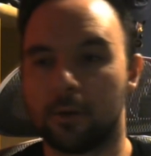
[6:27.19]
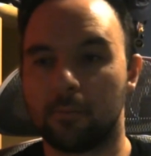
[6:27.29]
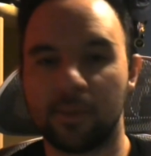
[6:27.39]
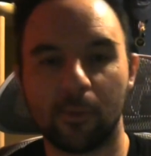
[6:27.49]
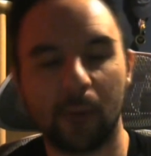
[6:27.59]

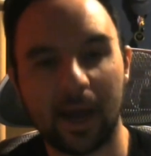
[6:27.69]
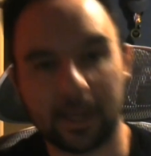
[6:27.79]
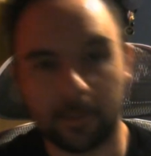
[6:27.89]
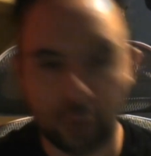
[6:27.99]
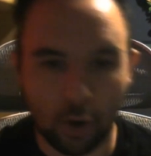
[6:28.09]
people
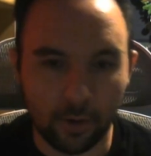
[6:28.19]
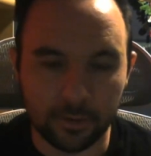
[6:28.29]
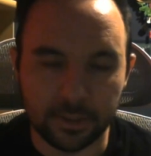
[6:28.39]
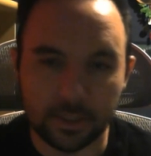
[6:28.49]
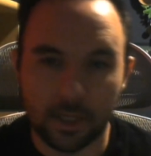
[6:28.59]
buying up
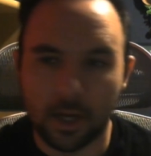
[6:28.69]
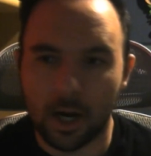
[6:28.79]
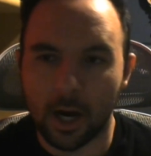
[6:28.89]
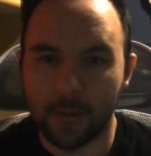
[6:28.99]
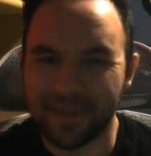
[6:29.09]
cards,
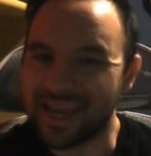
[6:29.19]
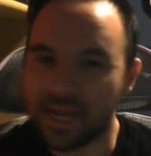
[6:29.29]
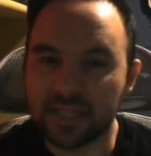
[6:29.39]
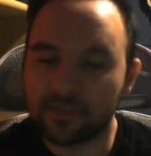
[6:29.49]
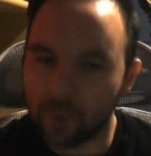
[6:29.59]
um,
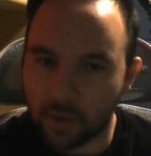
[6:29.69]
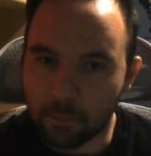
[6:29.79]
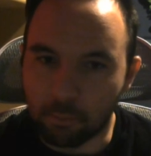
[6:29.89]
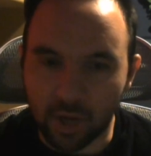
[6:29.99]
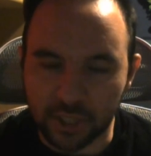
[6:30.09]
it is very
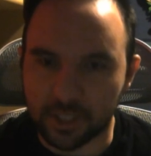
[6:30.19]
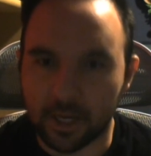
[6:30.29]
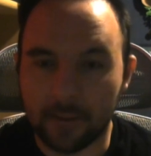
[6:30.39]
budget.